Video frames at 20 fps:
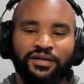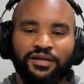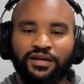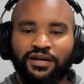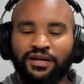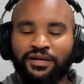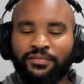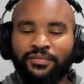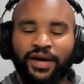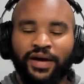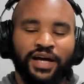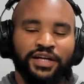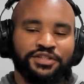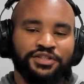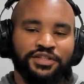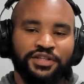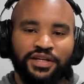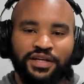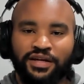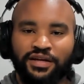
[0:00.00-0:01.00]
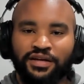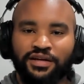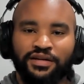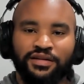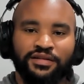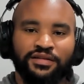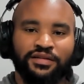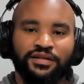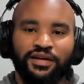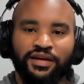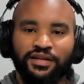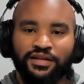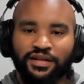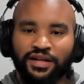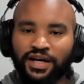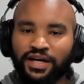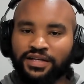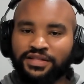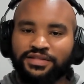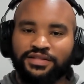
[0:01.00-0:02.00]
imagining and
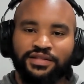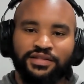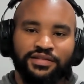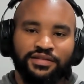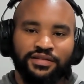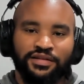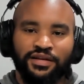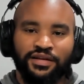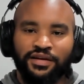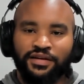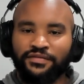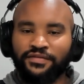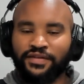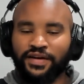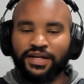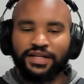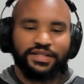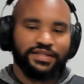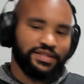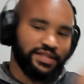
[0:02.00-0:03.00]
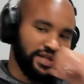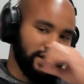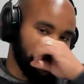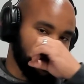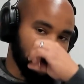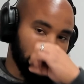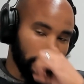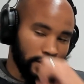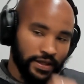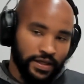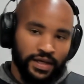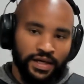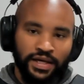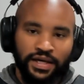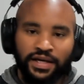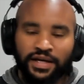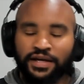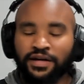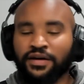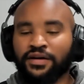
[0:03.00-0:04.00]
lust and fantasy and
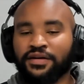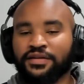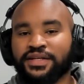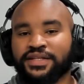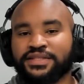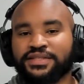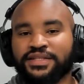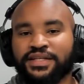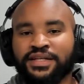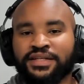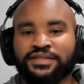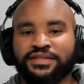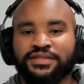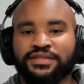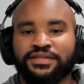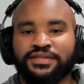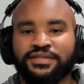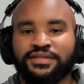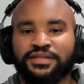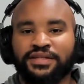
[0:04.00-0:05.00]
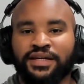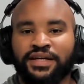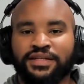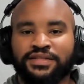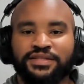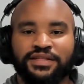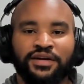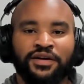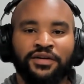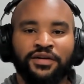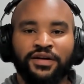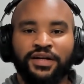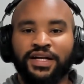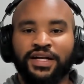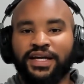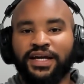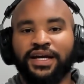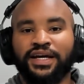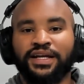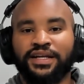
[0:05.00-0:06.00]
all this, it's
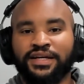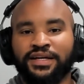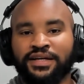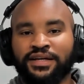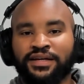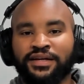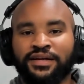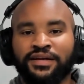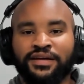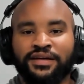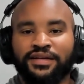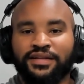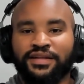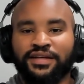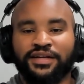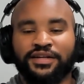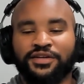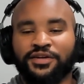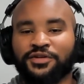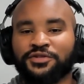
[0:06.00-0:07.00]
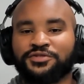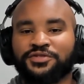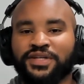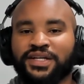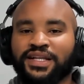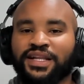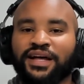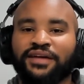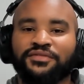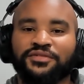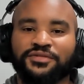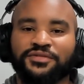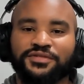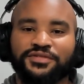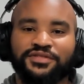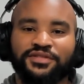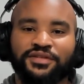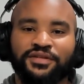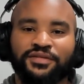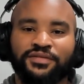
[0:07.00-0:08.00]
already hitting the adultery level.
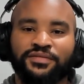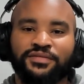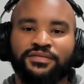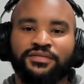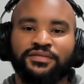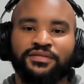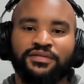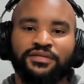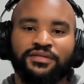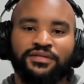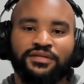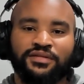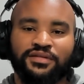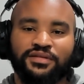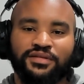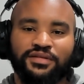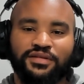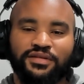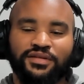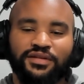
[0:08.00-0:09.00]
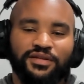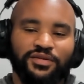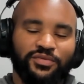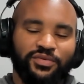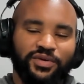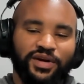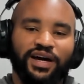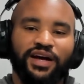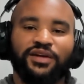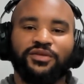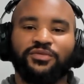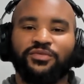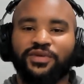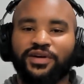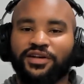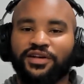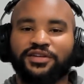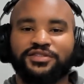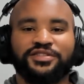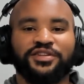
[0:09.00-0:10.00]
So if we got to
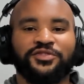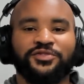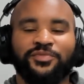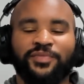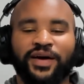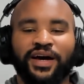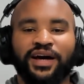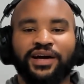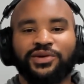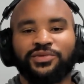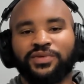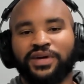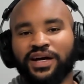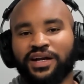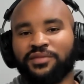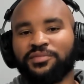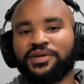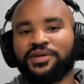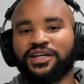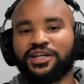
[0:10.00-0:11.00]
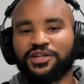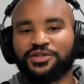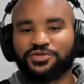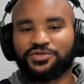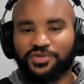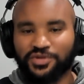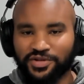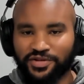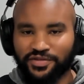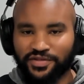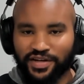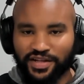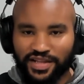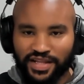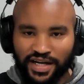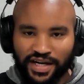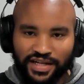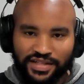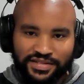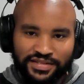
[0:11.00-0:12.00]
reel ourselves back, we got to be in control of our
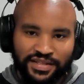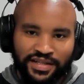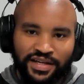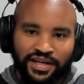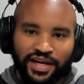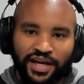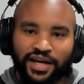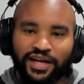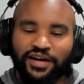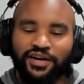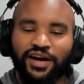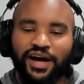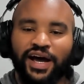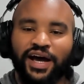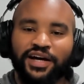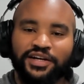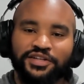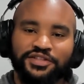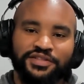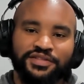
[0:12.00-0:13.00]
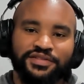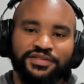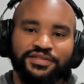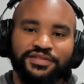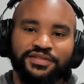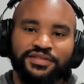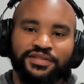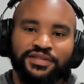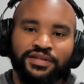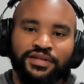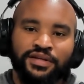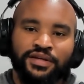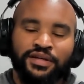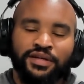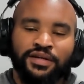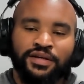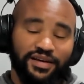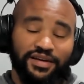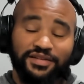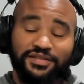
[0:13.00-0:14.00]
thoughts and our actions.
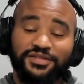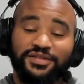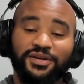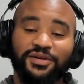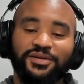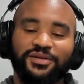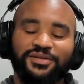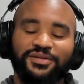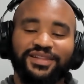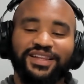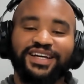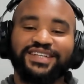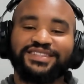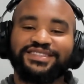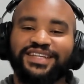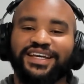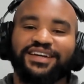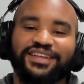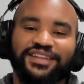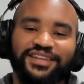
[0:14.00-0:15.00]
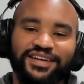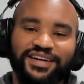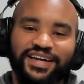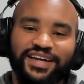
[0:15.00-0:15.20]
So let's take a look